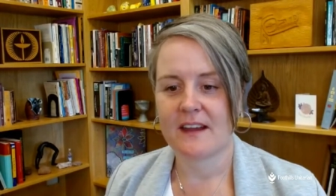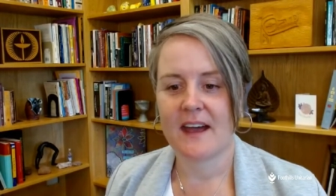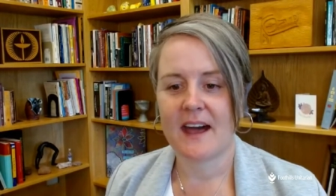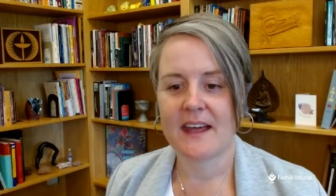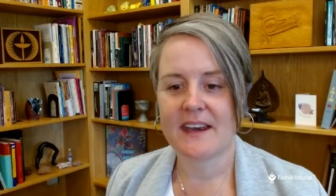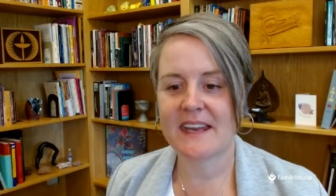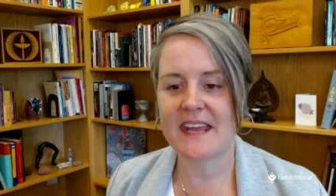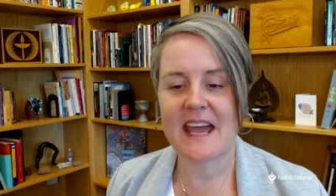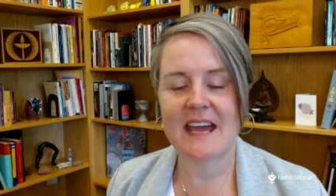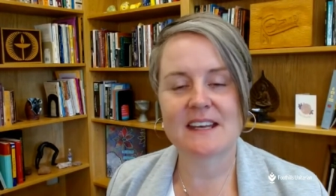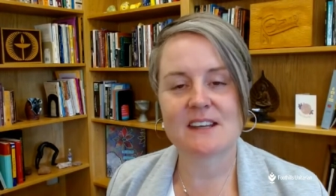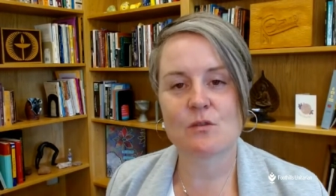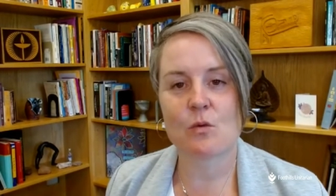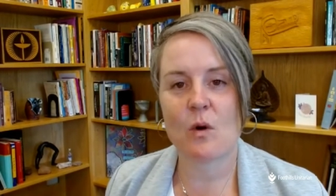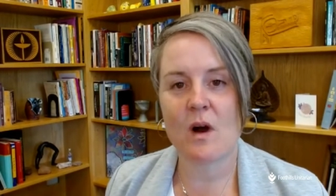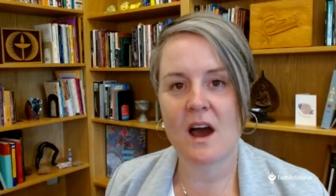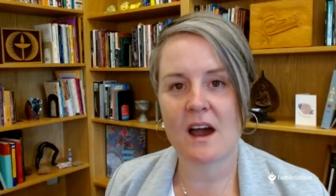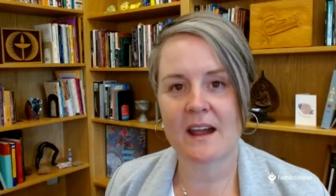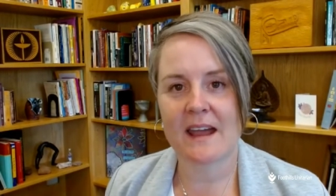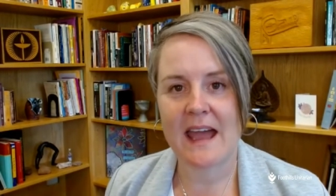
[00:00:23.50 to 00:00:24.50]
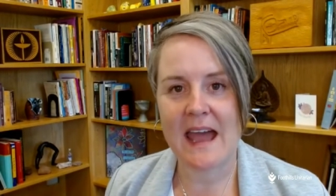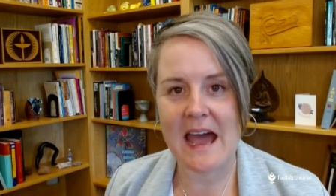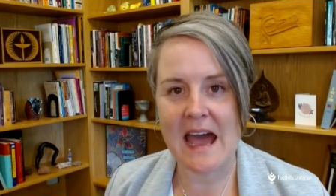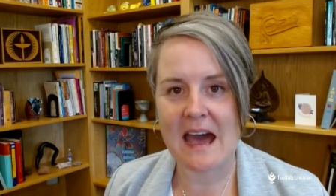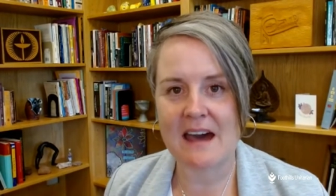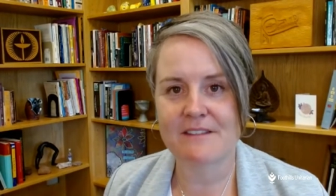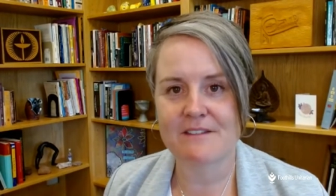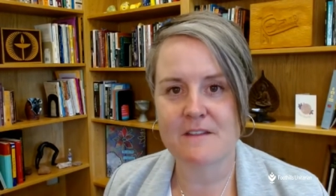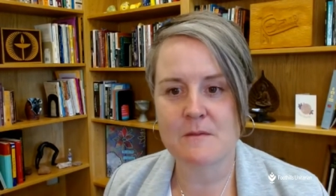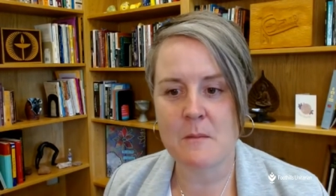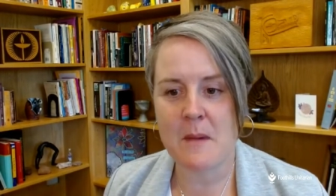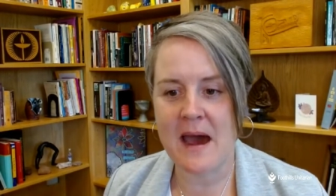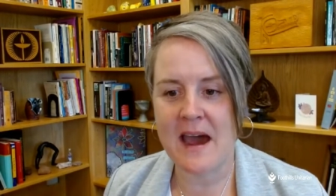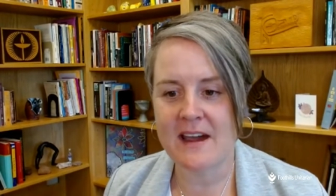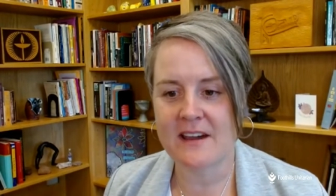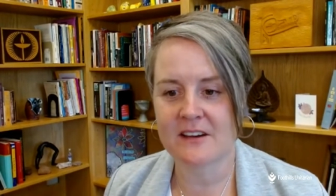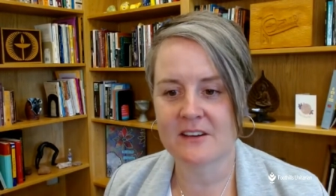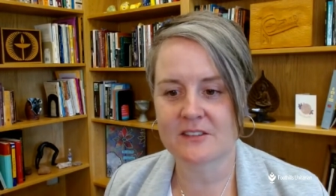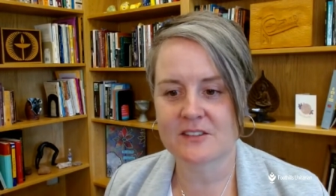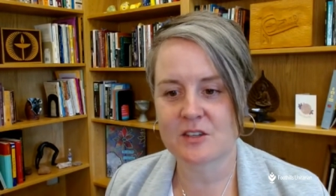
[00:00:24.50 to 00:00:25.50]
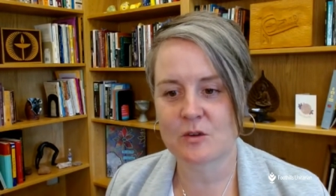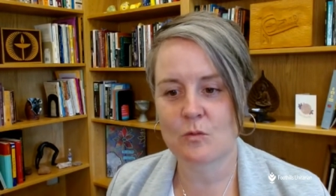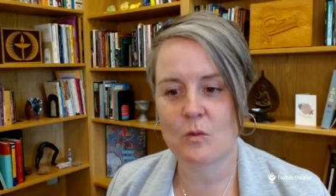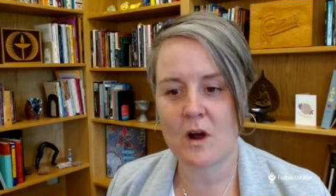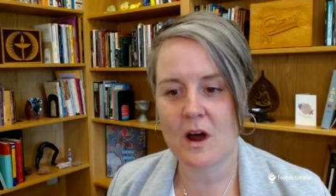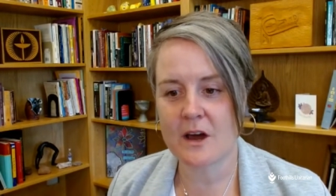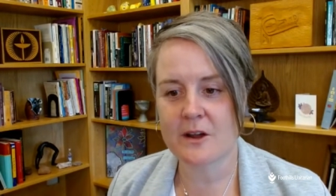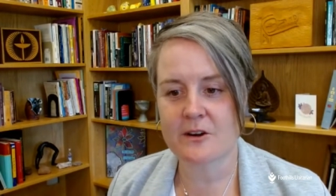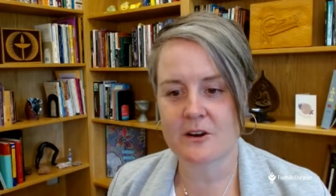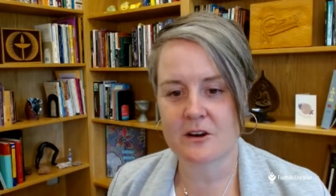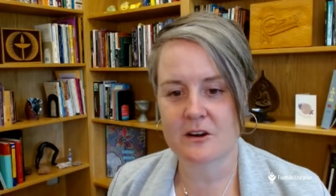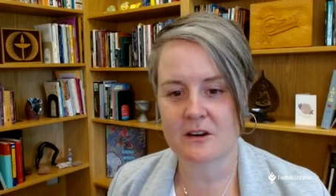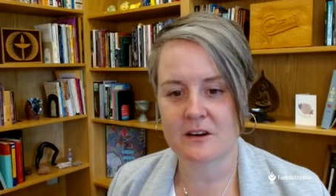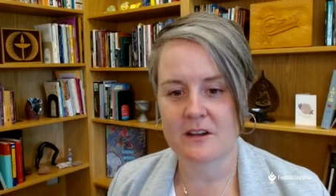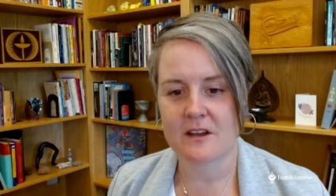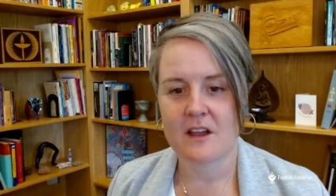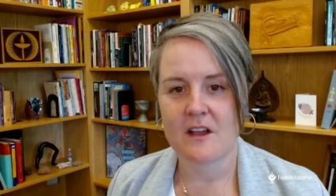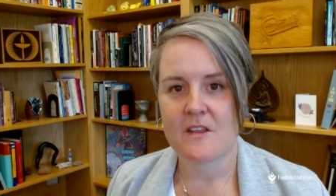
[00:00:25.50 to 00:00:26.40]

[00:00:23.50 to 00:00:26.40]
and he had to walk half a mile to water